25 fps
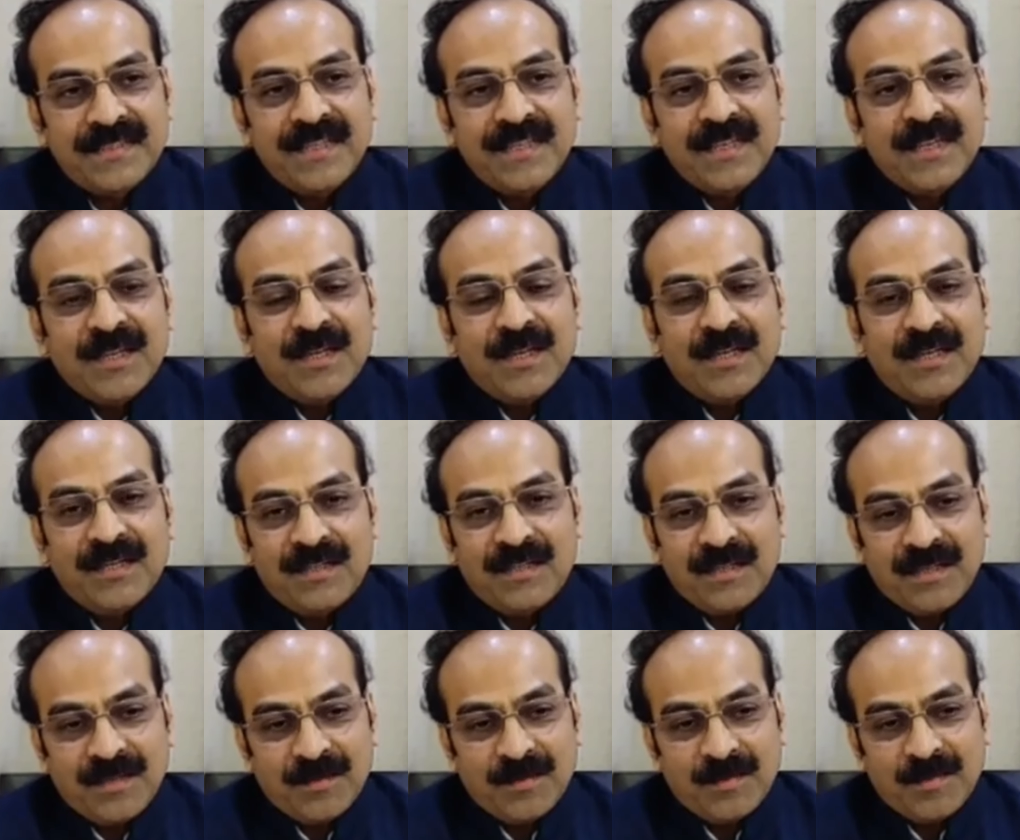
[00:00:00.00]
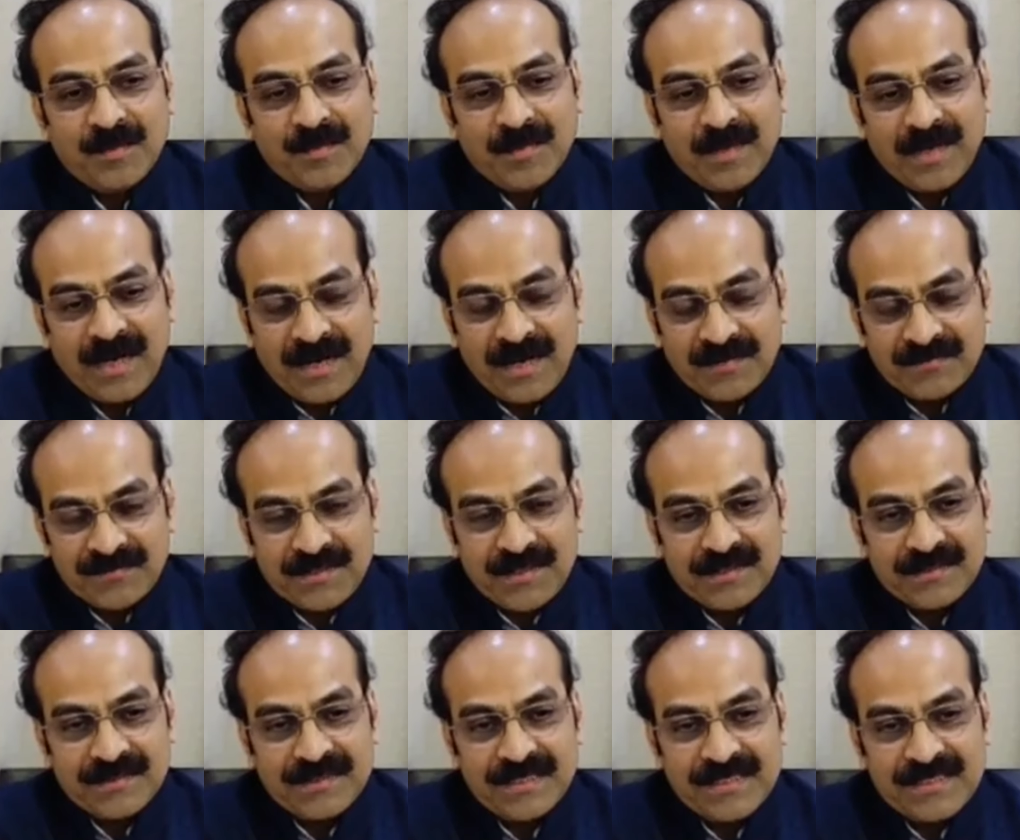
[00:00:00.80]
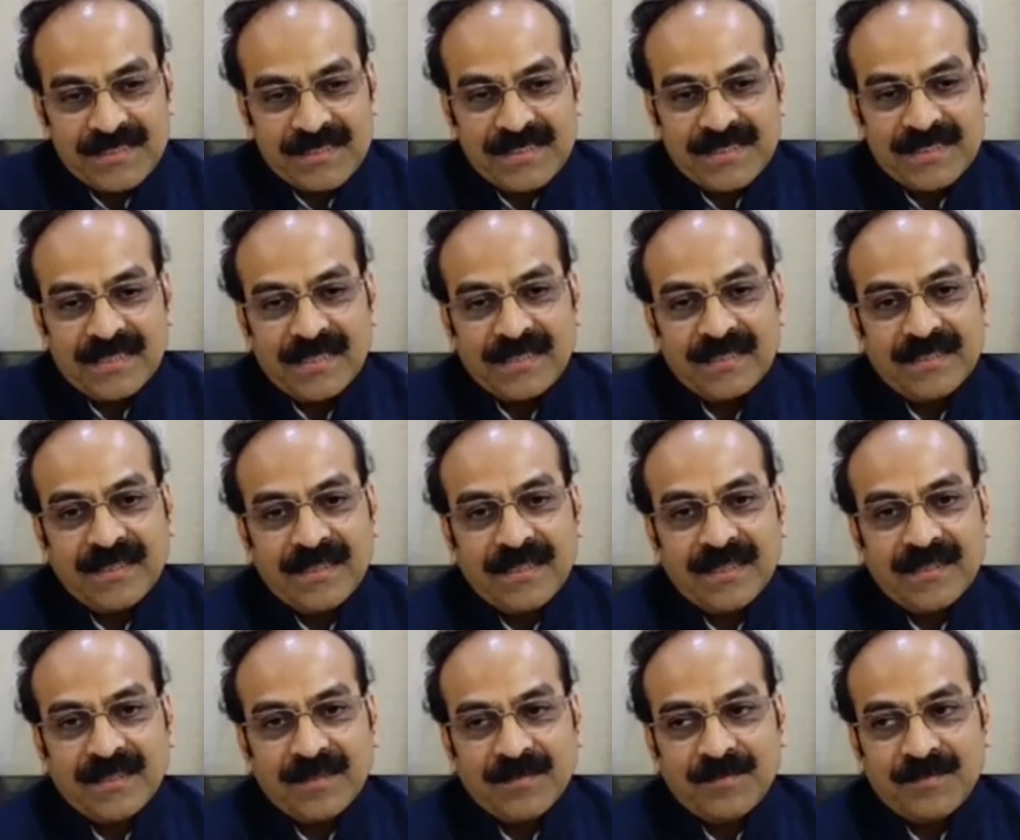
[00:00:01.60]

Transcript: It, uh, after this, uh, the,